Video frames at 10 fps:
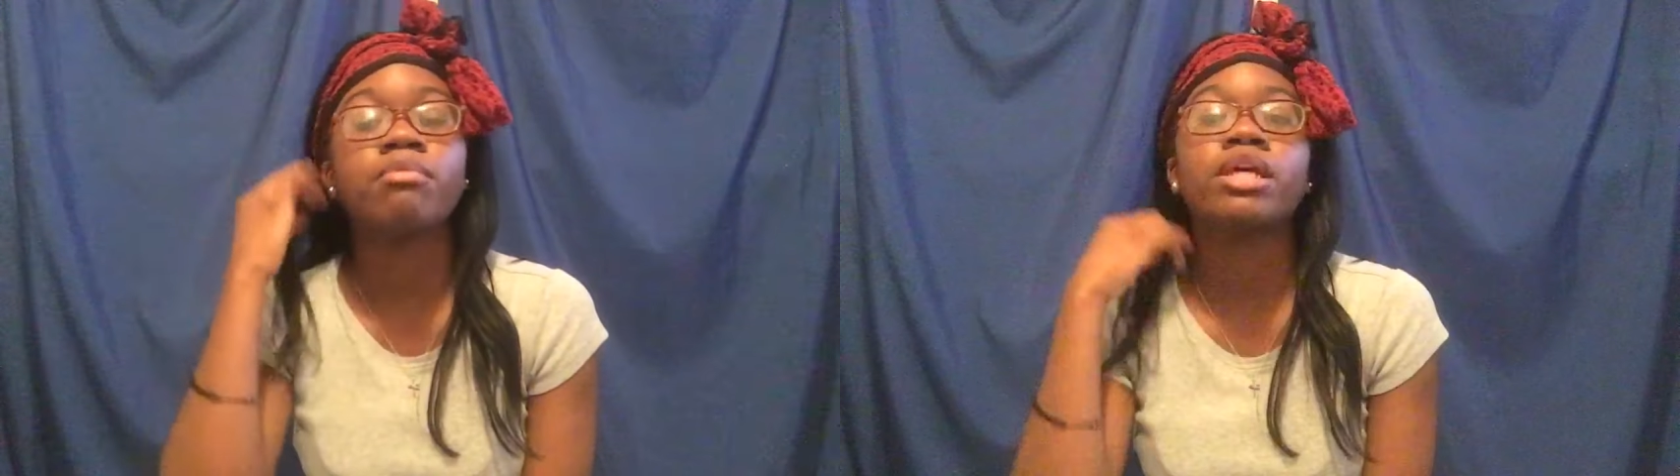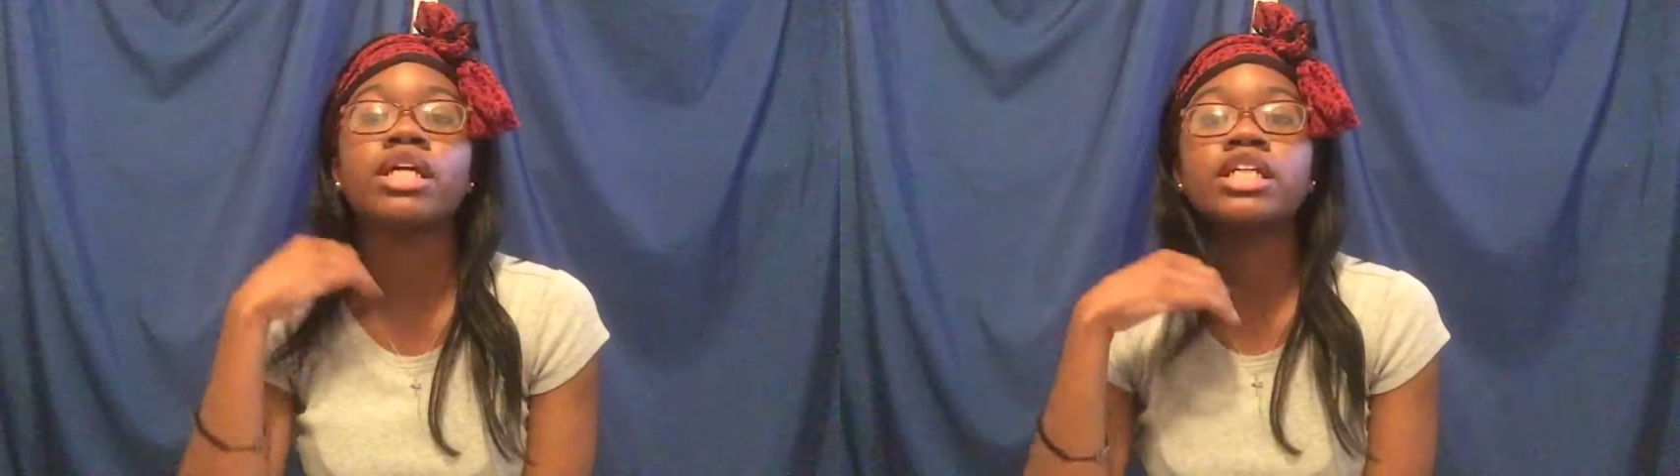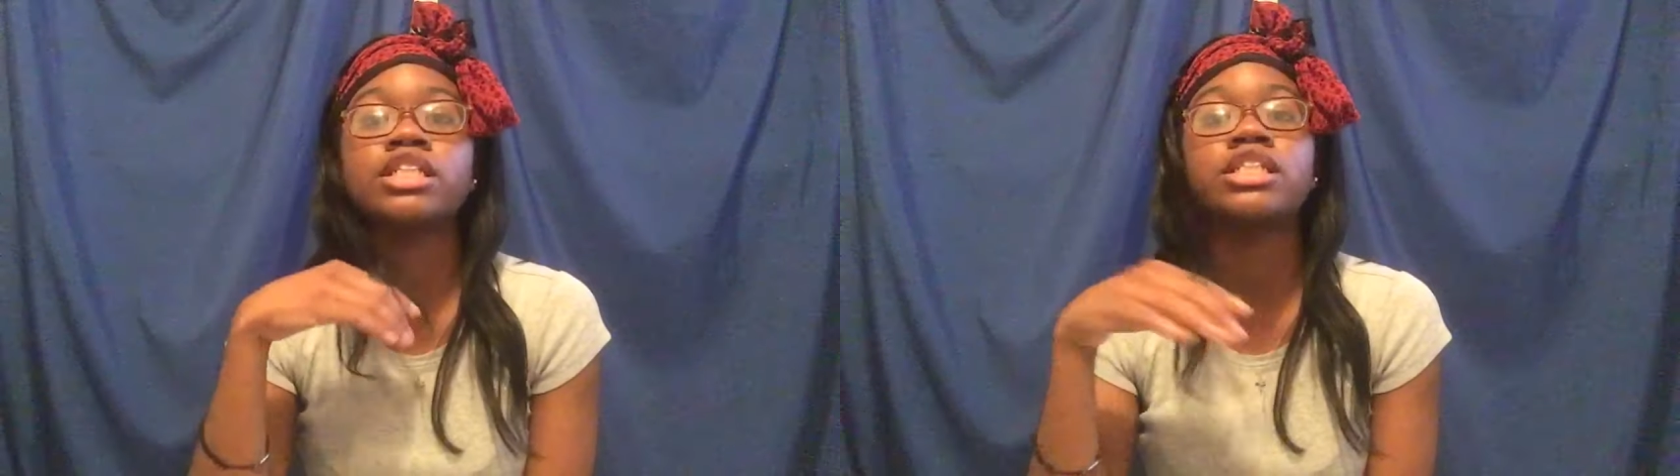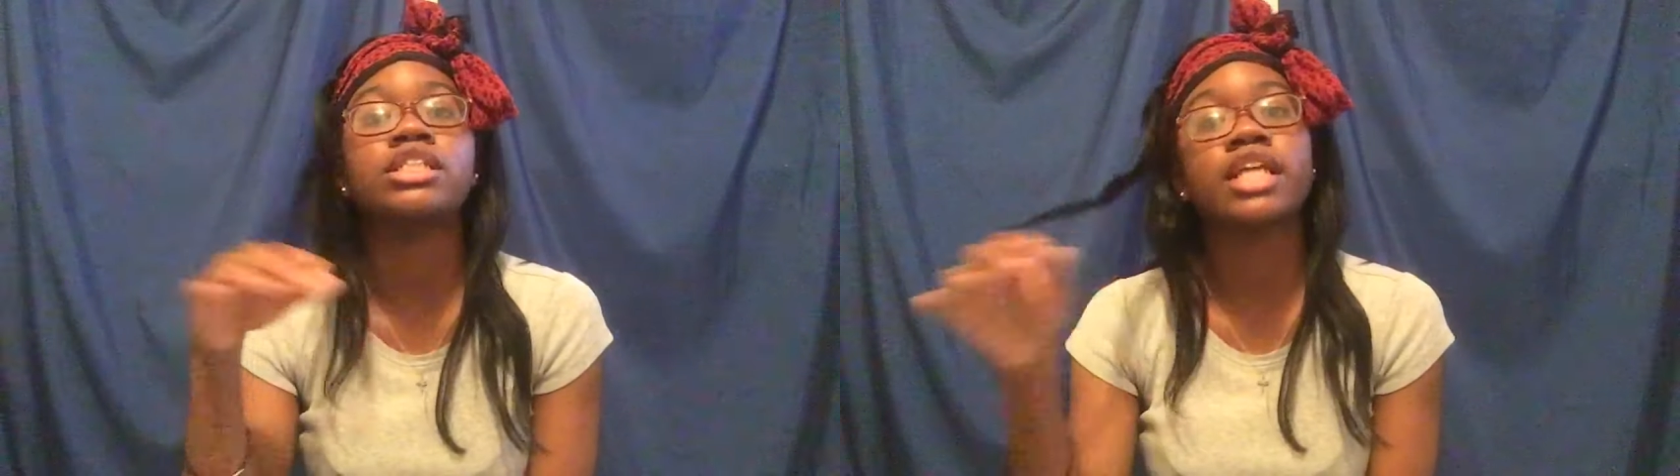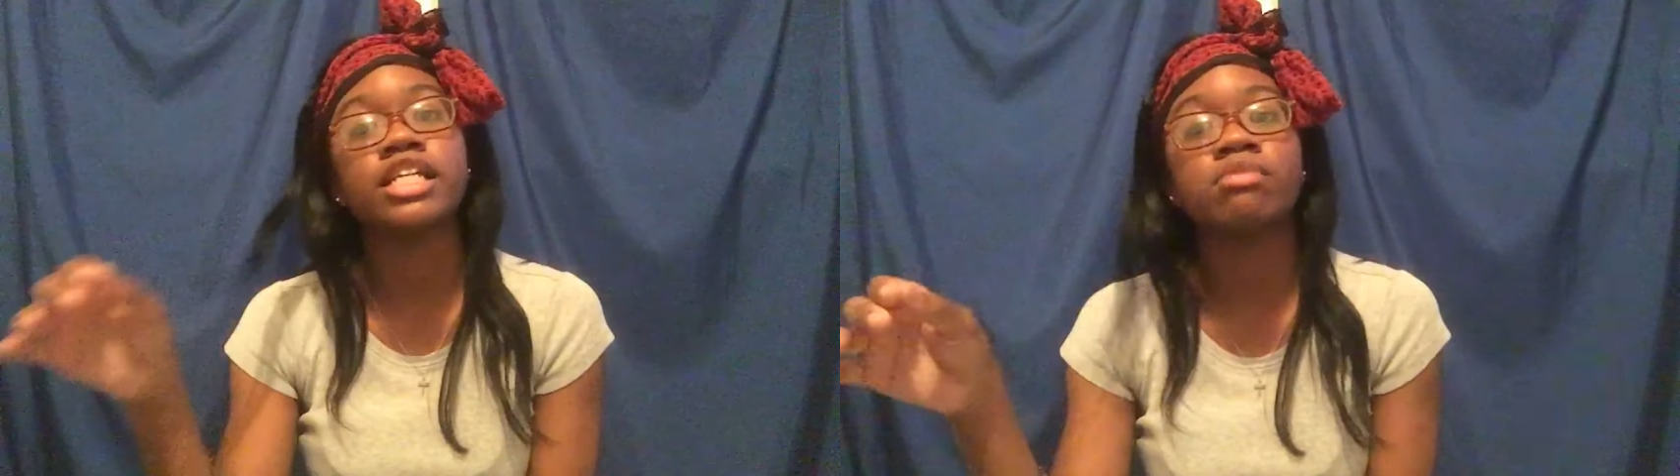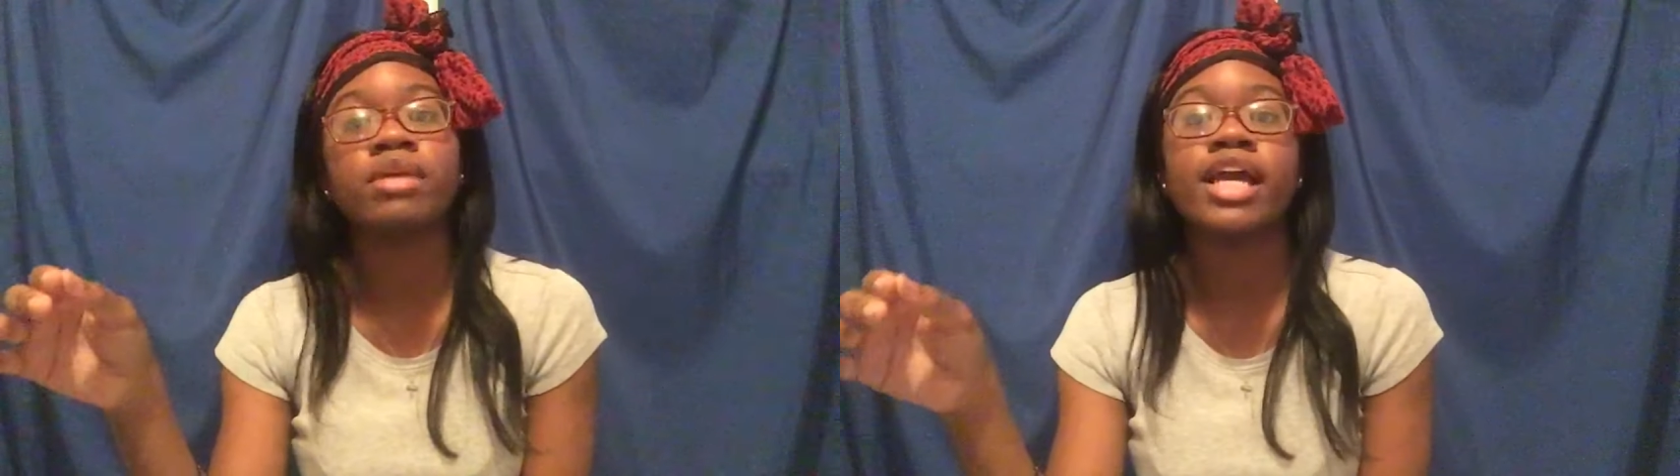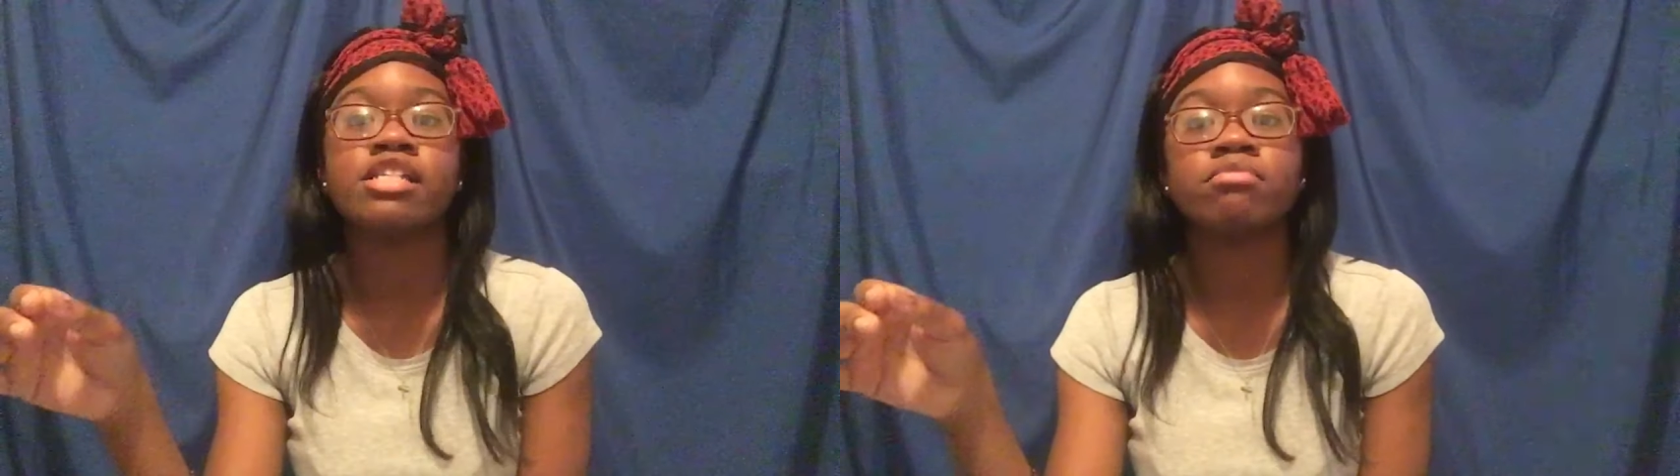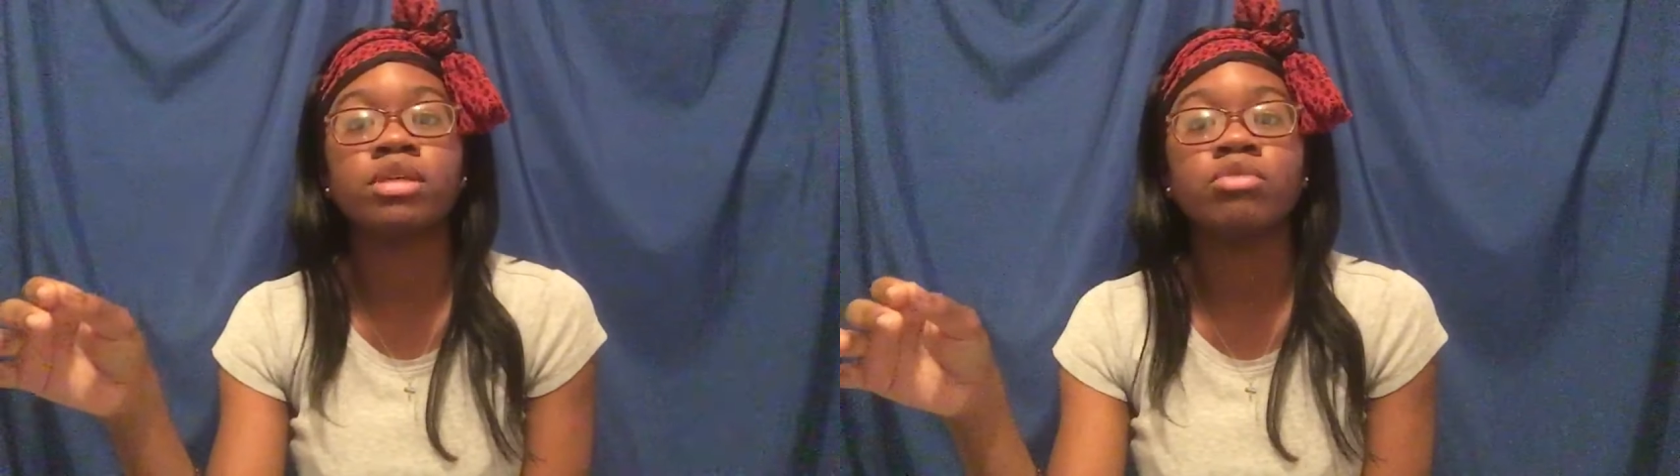because she texts me,
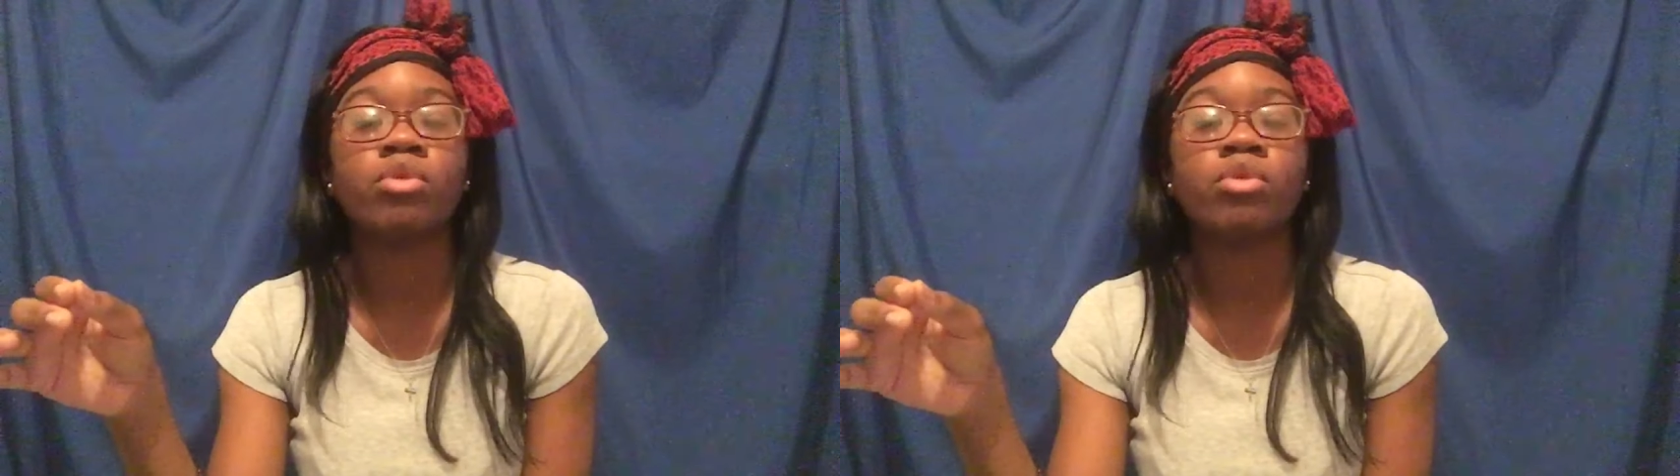asked me,